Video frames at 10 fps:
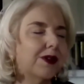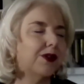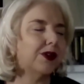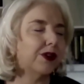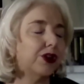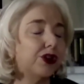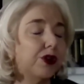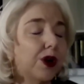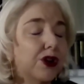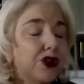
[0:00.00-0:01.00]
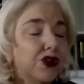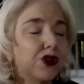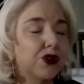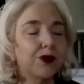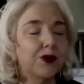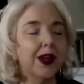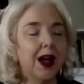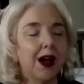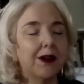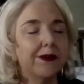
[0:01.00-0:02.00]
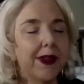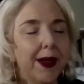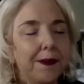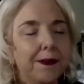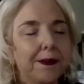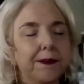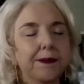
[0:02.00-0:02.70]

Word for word: to feel that you are deserving of them.